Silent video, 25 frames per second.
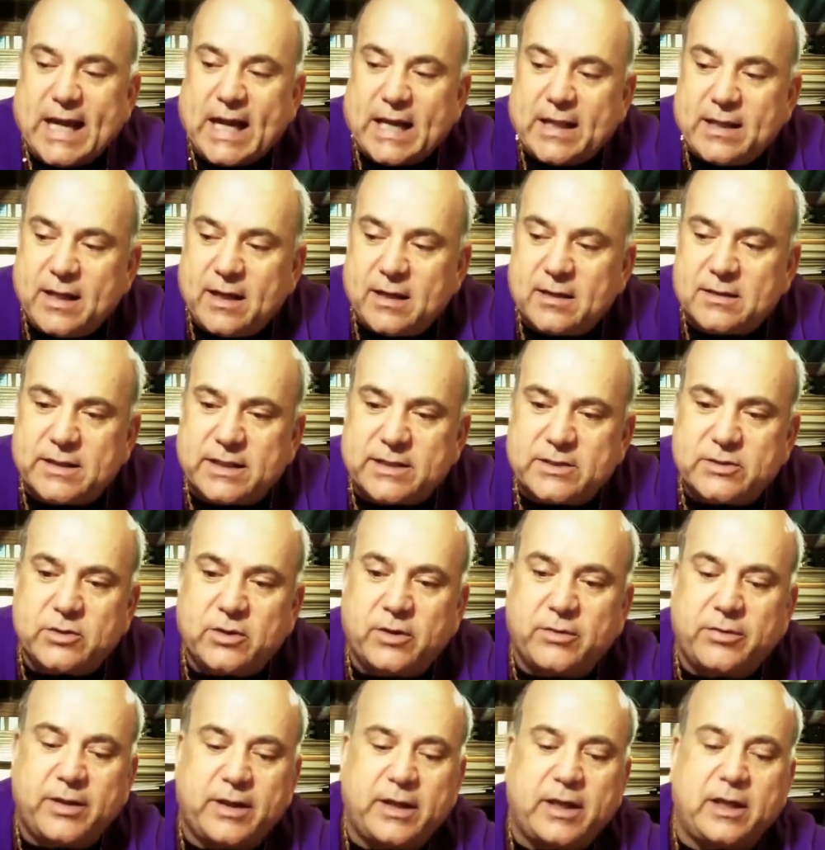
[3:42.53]
And then as I
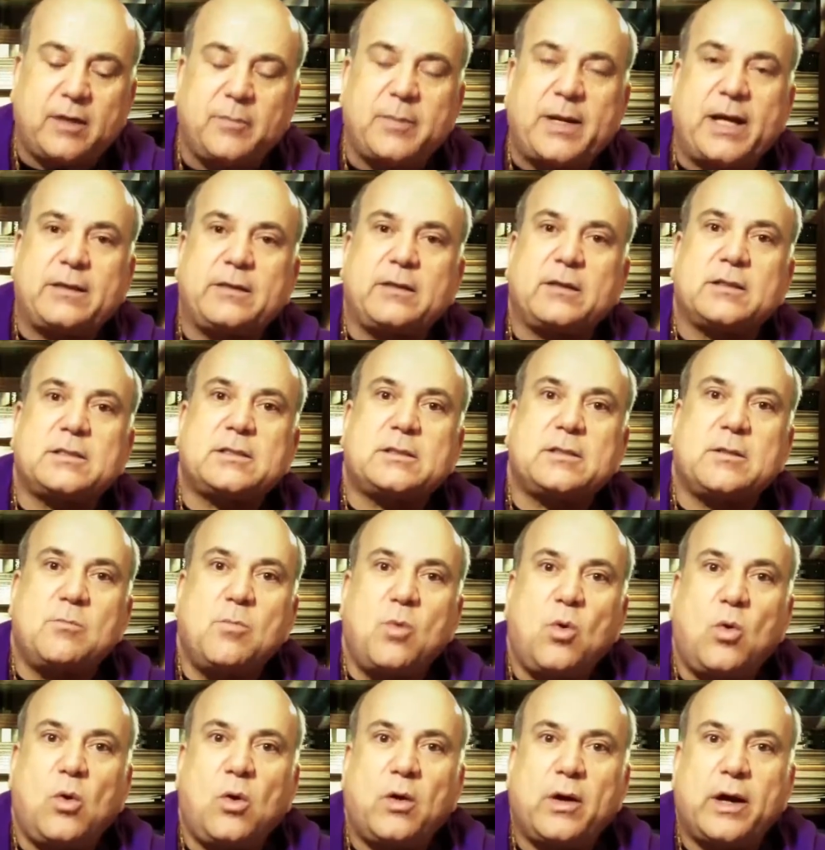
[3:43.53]
started thinking about this
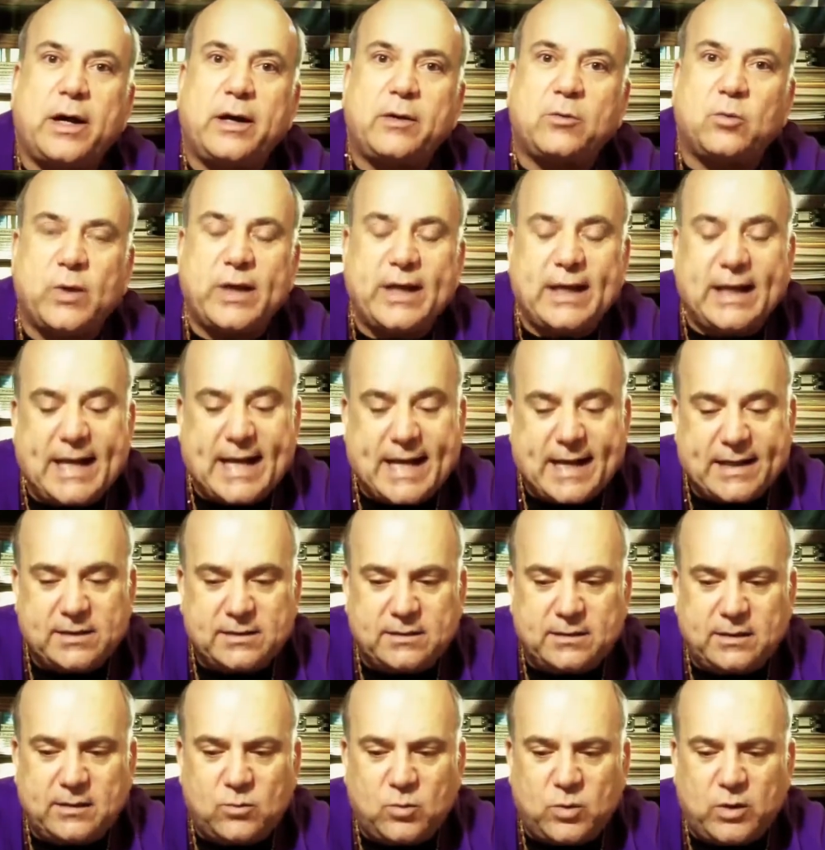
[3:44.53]
some more, I
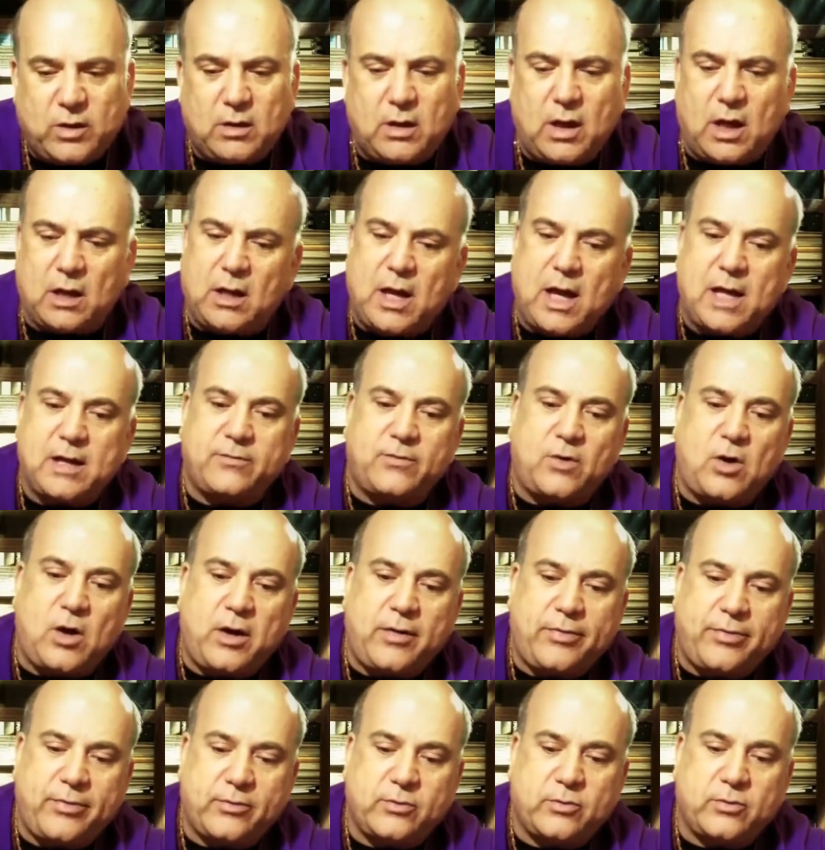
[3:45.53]
realized that, well, a lot of
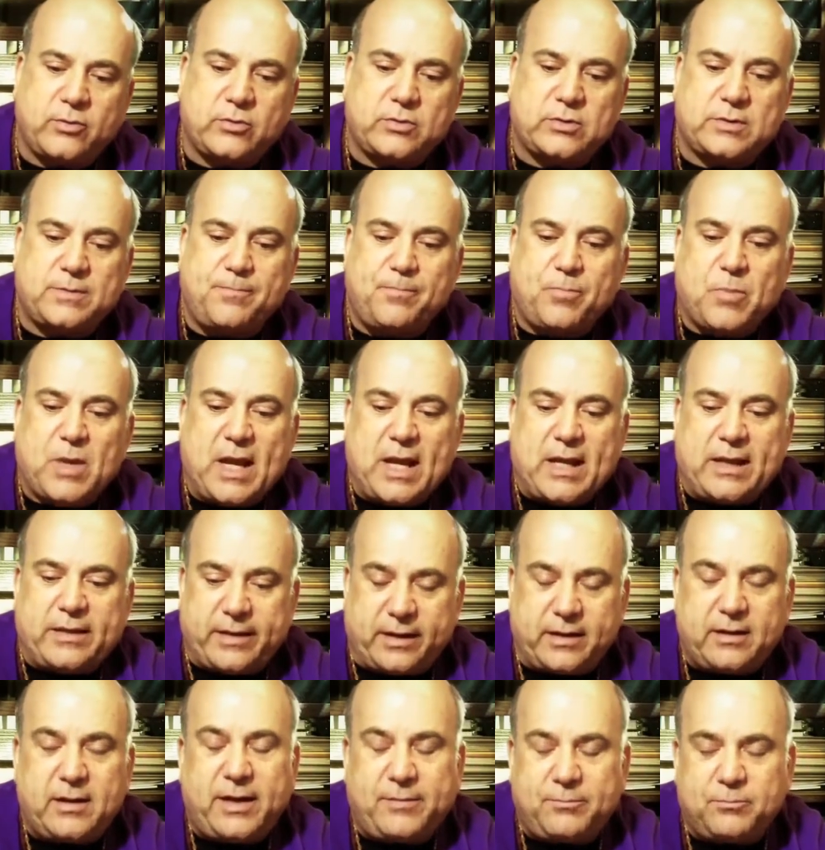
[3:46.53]
authors,
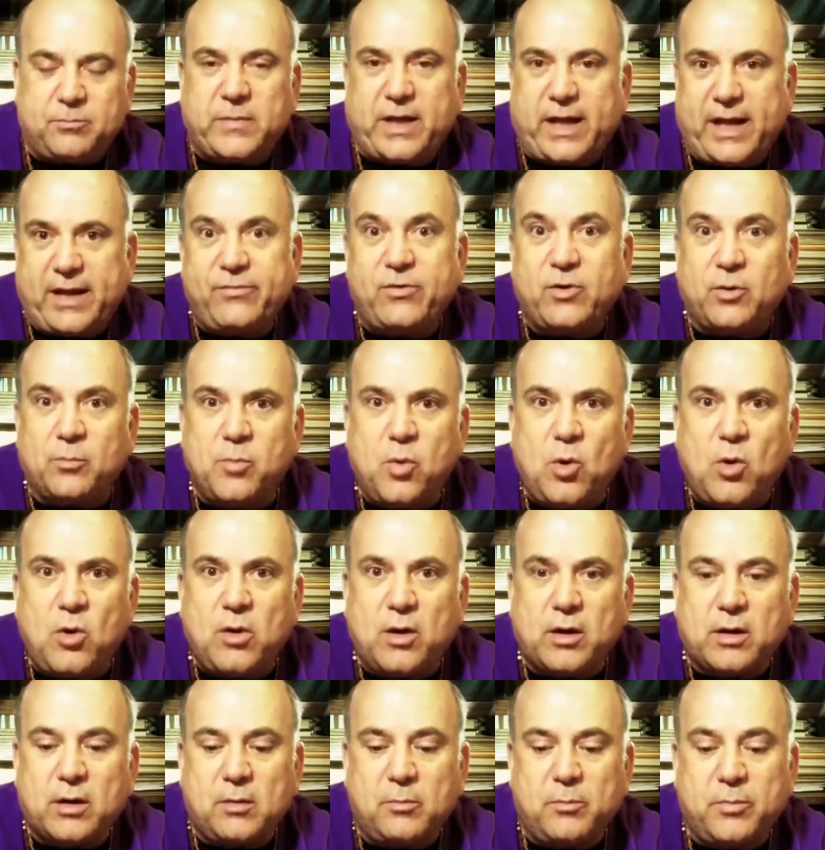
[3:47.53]
they have their
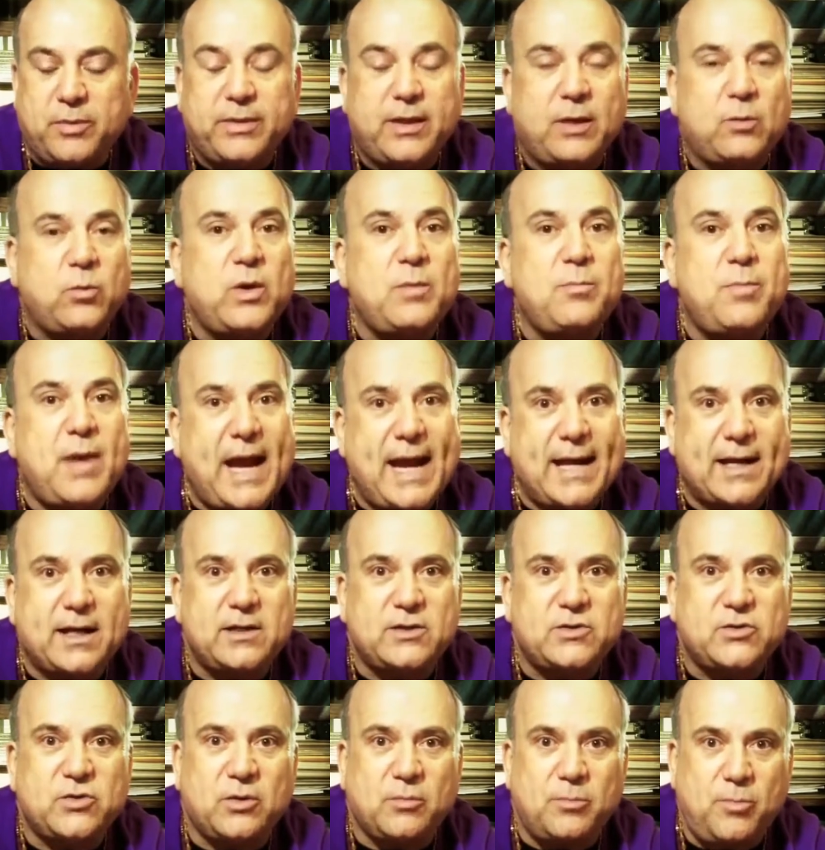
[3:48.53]
book, but they
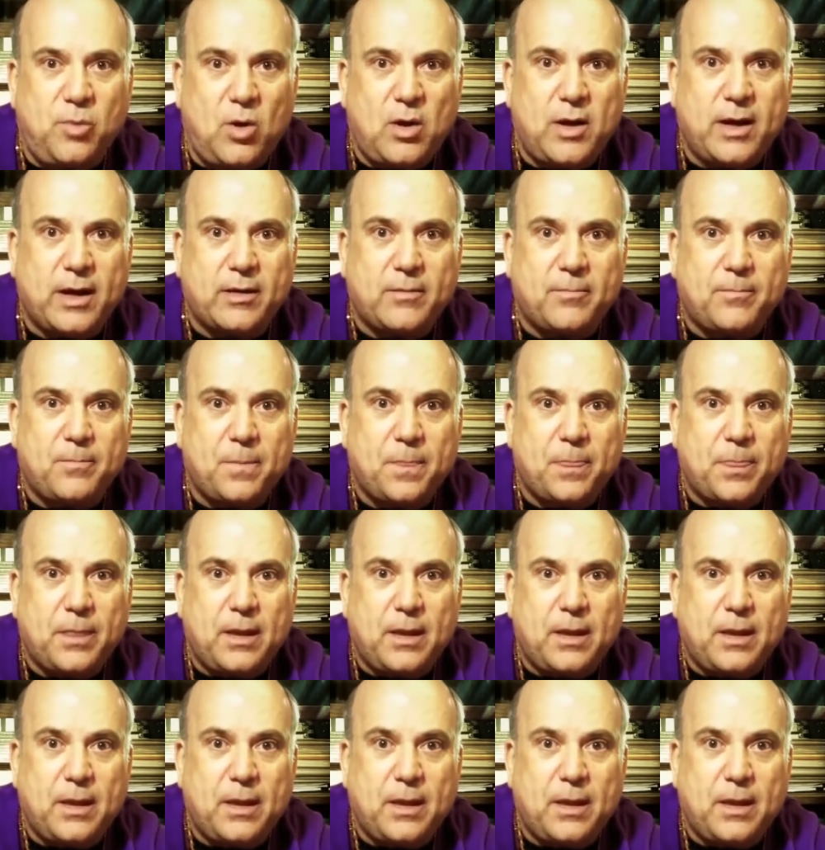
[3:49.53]
repackage their book.